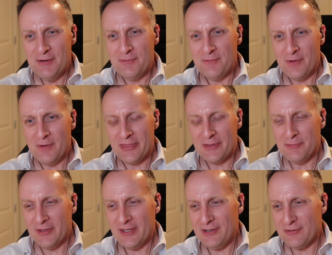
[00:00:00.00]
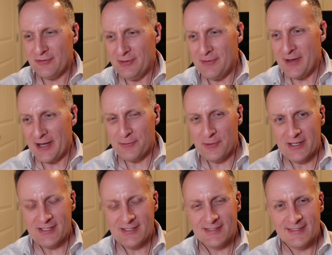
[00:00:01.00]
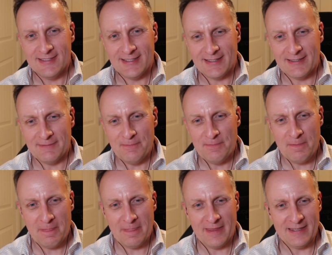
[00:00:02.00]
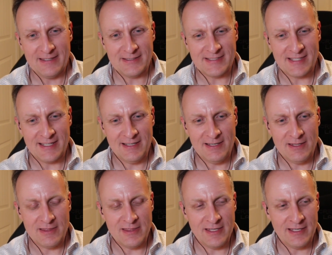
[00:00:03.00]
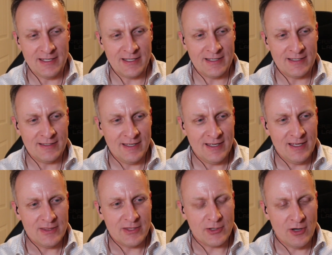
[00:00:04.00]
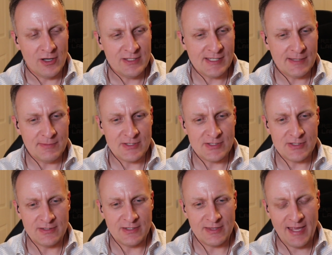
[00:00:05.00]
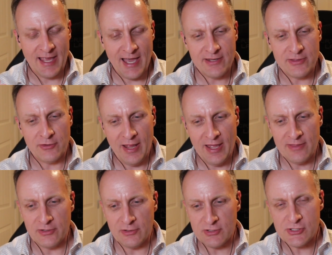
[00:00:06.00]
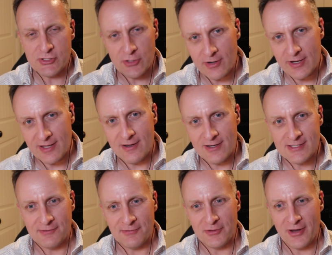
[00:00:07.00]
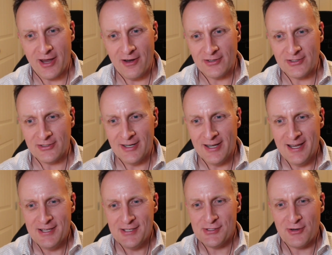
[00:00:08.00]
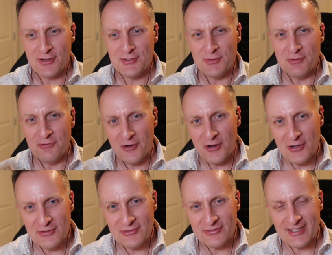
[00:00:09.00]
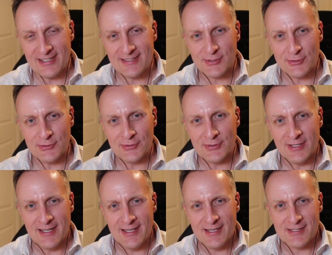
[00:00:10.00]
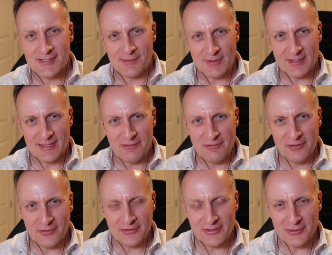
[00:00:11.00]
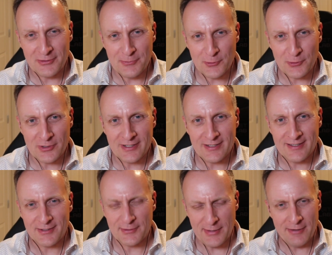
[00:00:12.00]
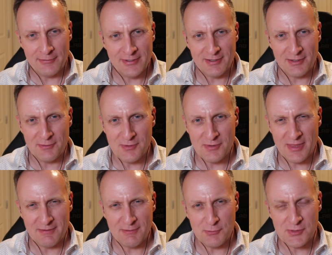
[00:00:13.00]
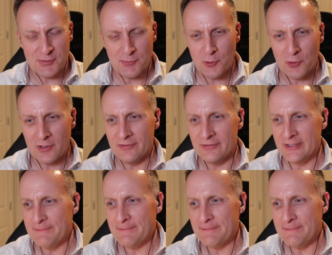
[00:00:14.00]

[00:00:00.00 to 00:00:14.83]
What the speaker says: what the player feedback was, is that the concepts that they had in their head, their starting concept for their character, started to evolve into something that felt a little more grounded, like it was a more of a.